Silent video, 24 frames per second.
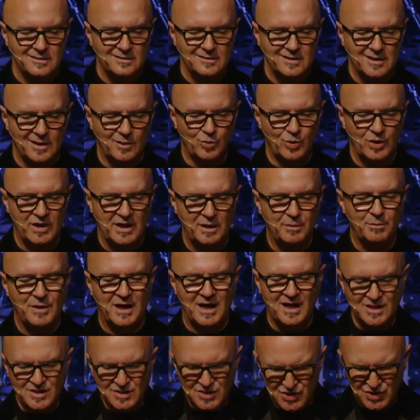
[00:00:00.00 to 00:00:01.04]
that when a
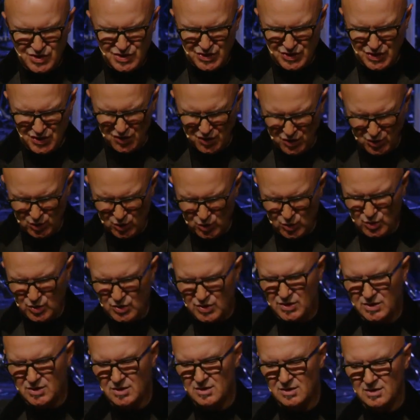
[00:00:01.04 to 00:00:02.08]
man
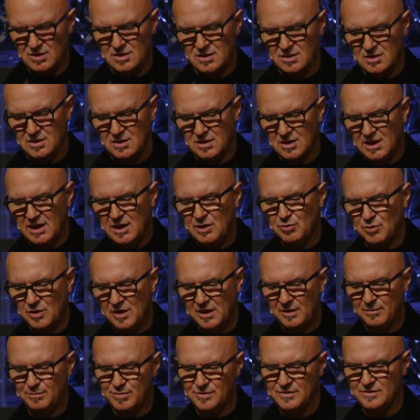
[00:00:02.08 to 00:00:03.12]
sows, he
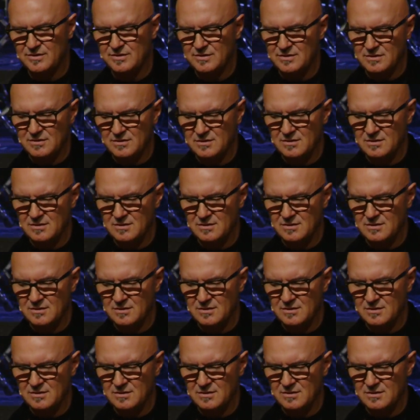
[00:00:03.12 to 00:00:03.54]
reaps